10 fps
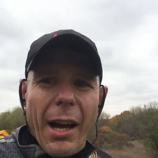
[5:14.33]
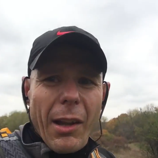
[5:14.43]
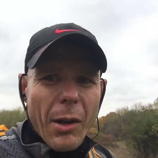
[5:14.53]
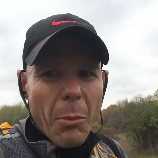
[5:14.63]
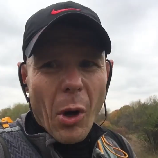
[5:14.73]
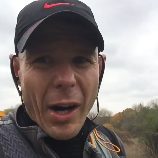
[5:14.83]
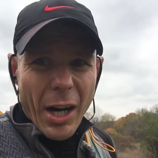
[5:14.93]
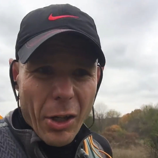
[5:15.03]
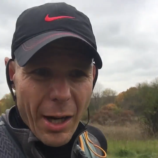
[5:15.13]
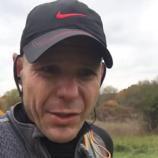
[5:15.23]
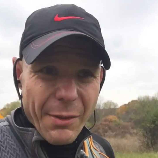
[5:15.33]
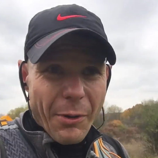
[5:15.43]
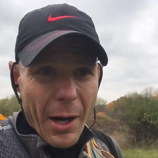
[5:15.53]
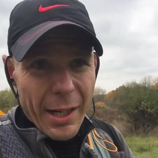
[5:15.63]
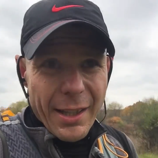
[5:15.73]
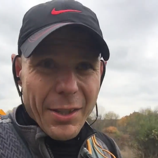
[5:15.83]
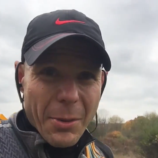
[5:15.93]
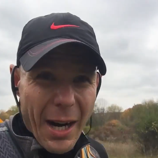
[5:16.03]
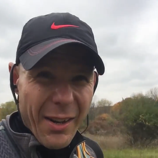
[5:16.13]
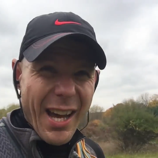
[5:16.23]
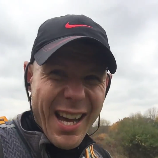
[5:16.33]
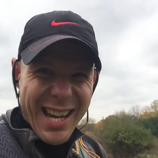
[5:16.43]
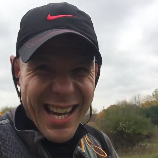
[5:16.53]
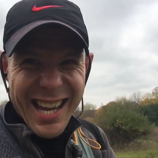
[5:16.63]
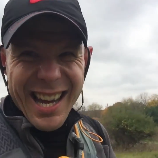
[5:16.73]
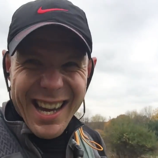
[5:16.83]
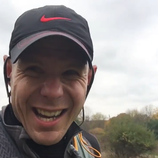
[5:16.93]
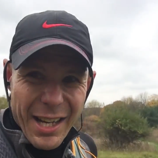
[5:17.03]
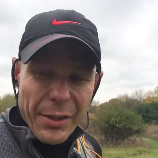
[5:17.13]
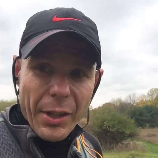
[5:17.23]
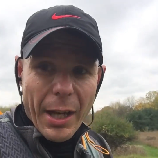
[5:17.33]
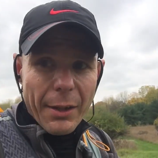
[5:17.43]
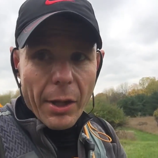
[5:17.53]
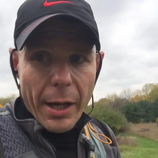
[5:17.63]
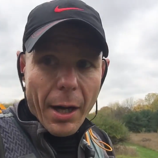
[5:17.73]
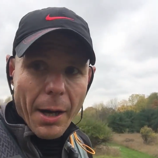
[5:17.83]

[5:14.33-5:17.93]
a little more aggressive running this round. See you guys later.